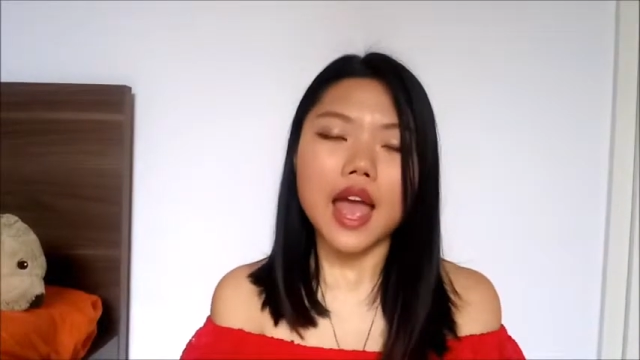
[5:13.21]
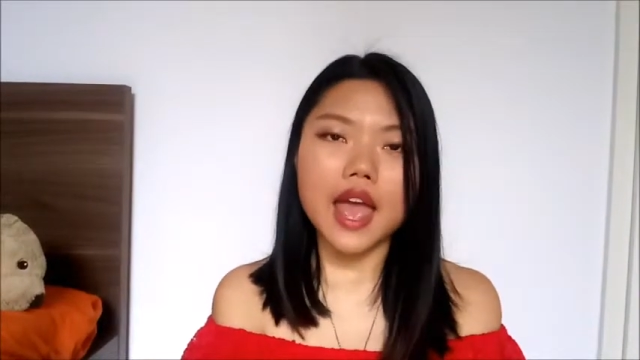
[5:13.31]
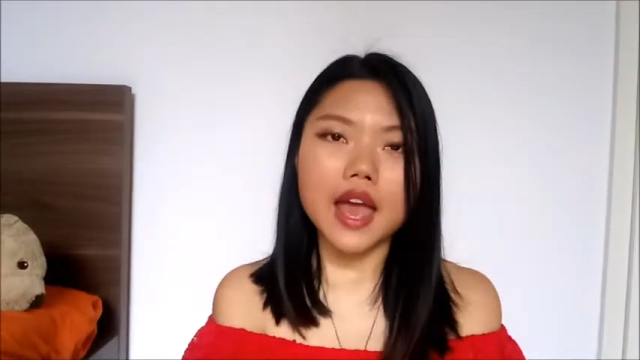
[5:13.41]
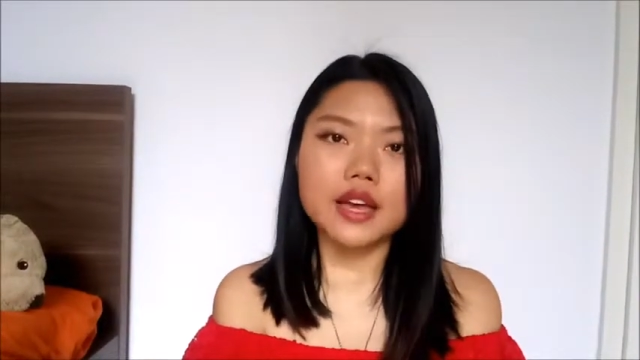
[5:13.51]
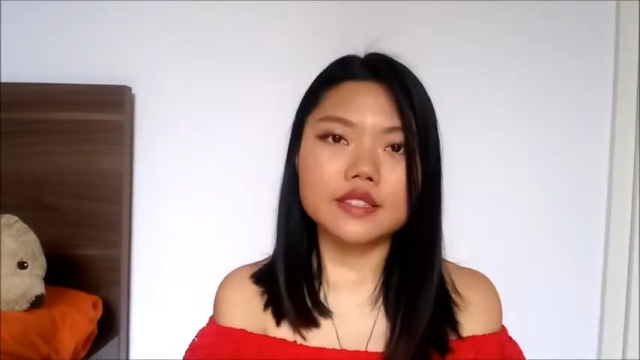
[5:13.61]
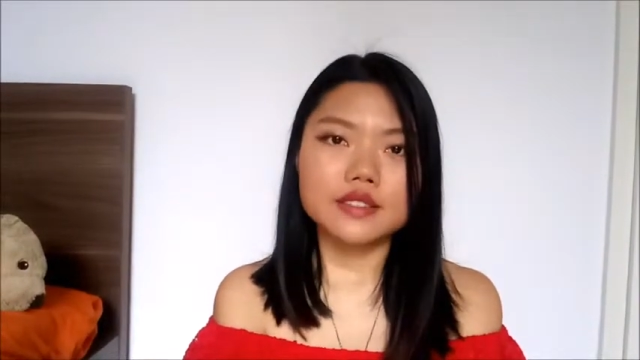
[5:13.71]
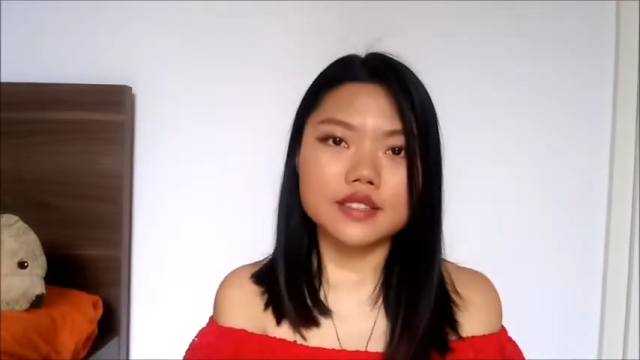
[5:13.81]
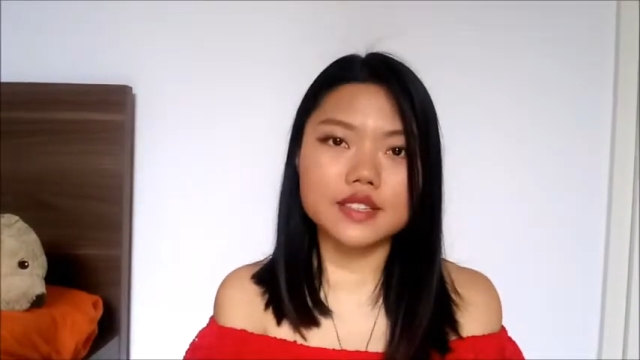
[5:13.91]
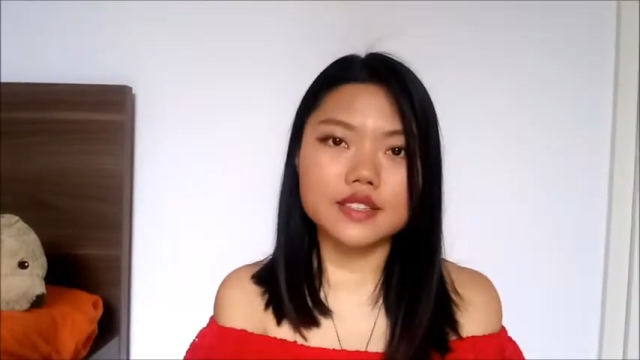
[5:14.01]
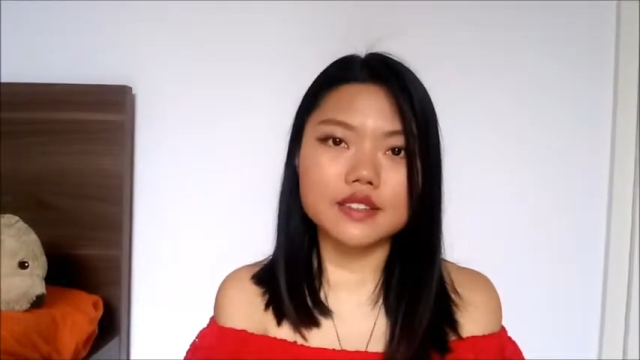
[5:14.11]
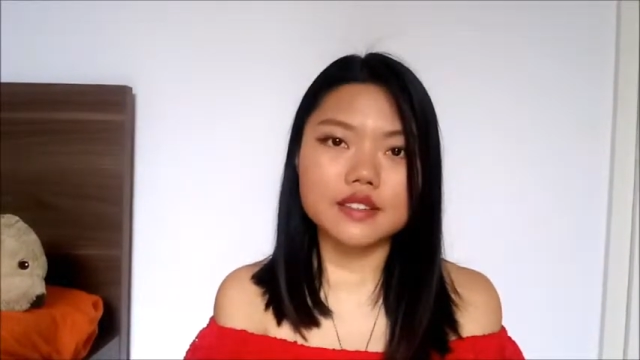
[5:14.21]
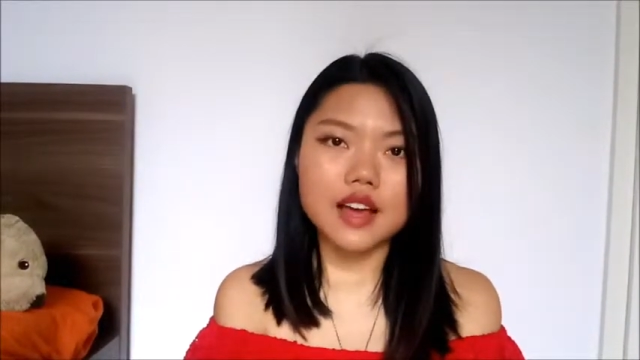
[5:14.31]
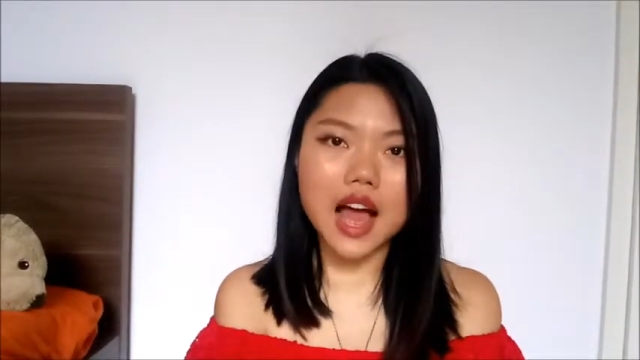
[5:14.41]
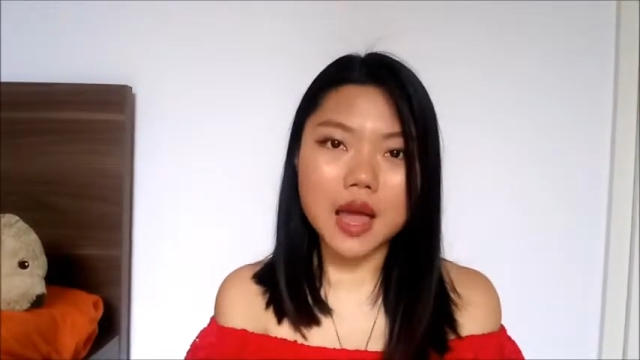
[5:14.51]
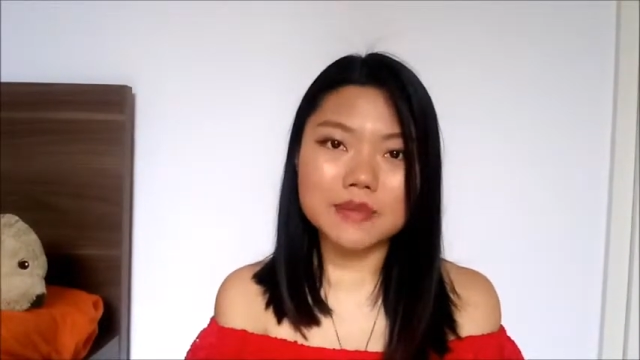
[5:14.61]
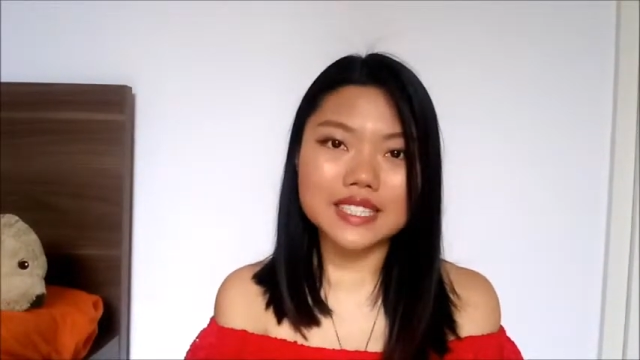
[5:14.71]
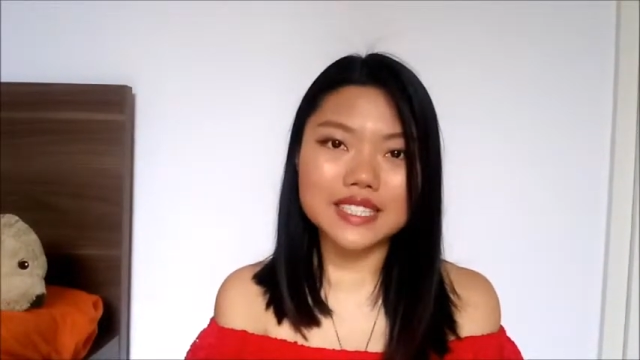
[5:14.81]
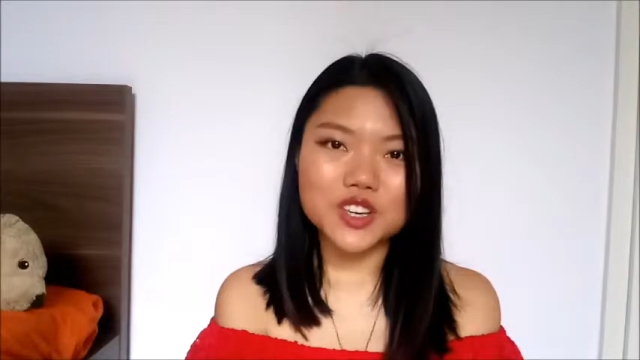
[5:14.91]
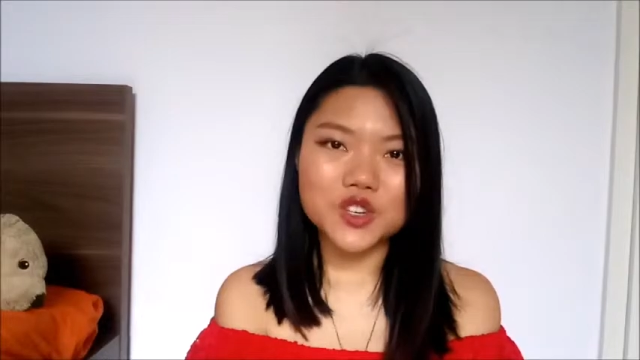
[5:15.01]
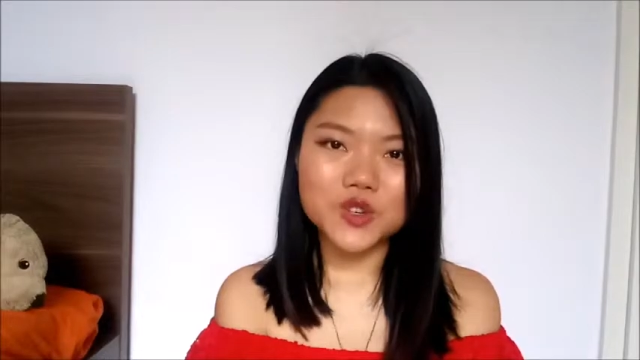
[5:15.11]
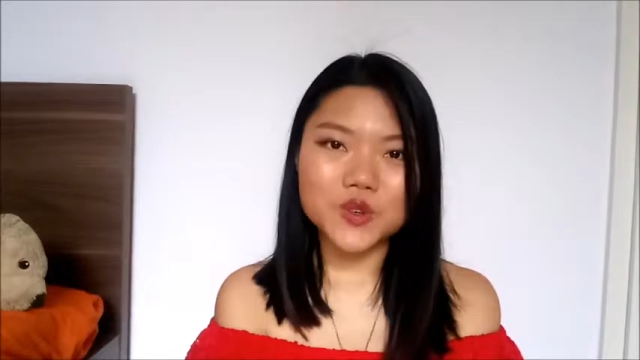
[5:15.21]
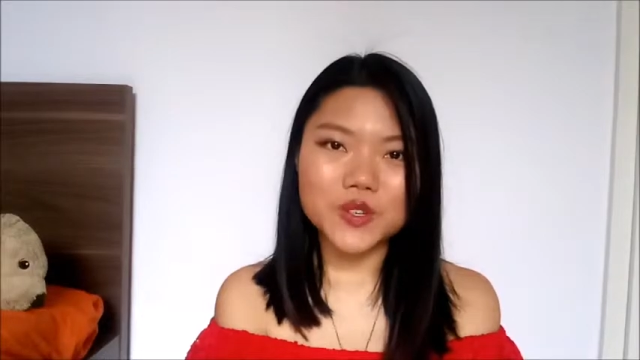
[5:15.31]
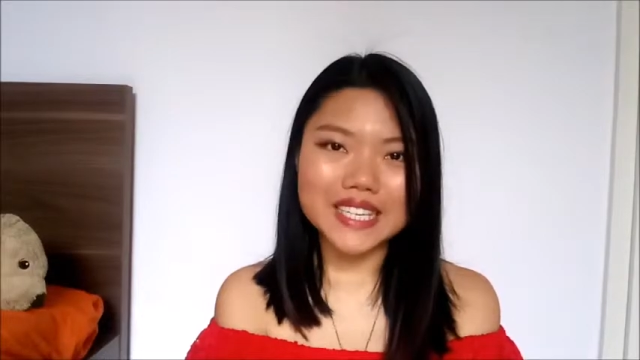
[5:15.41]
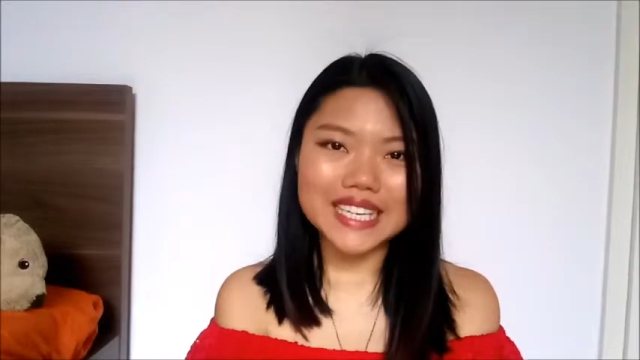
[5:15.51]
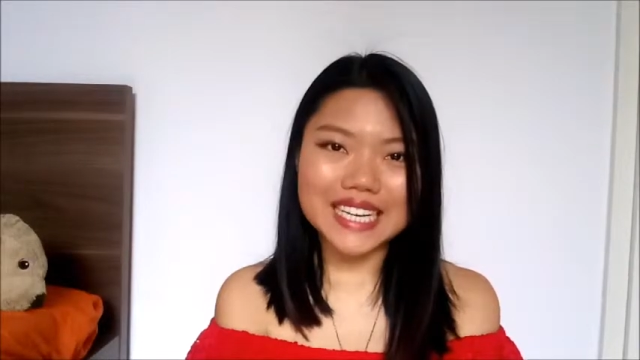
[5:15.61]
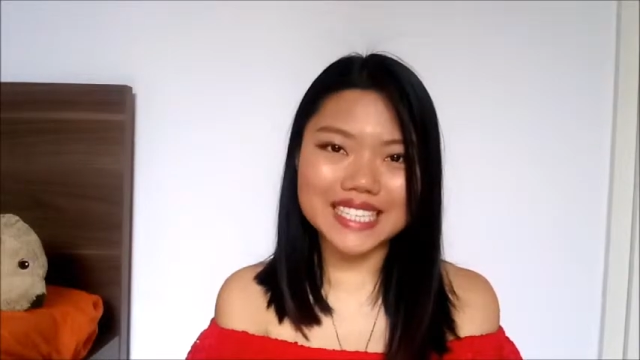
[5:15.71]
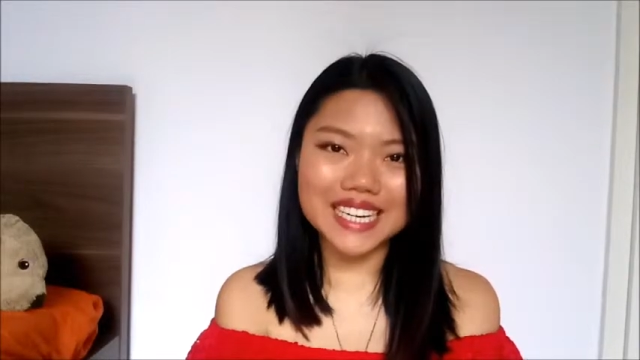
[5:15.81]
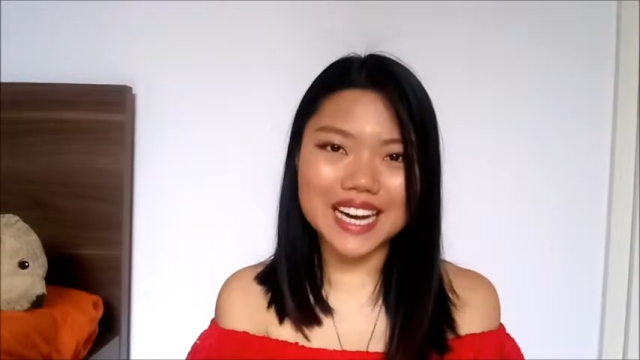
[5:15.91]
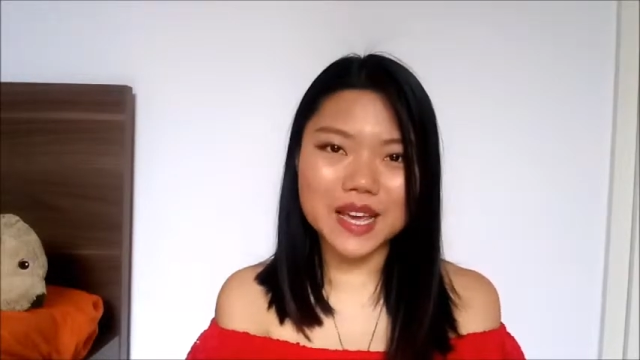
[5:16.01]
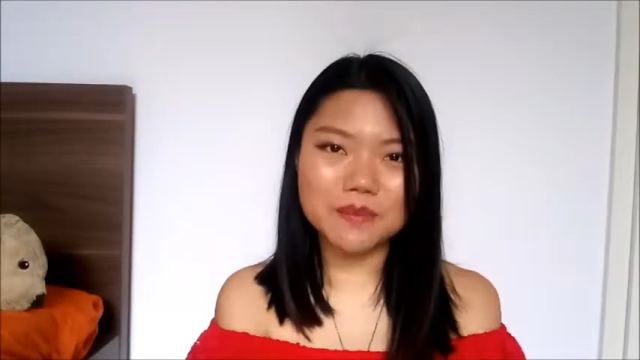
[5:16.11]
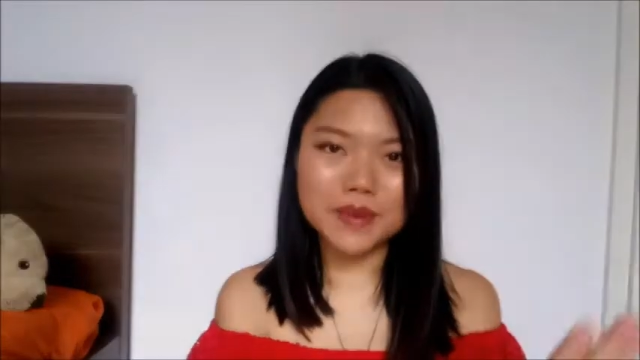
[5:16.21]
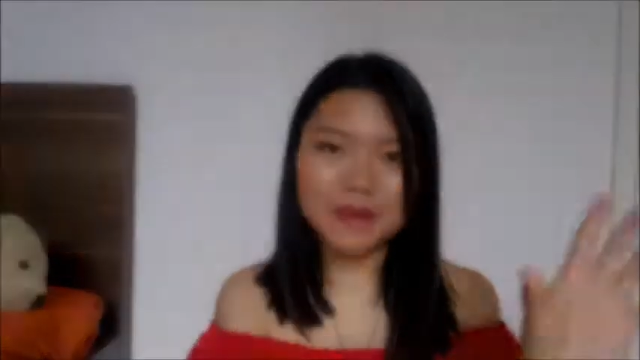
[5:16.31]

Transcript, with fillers: and I must see you next time. Bye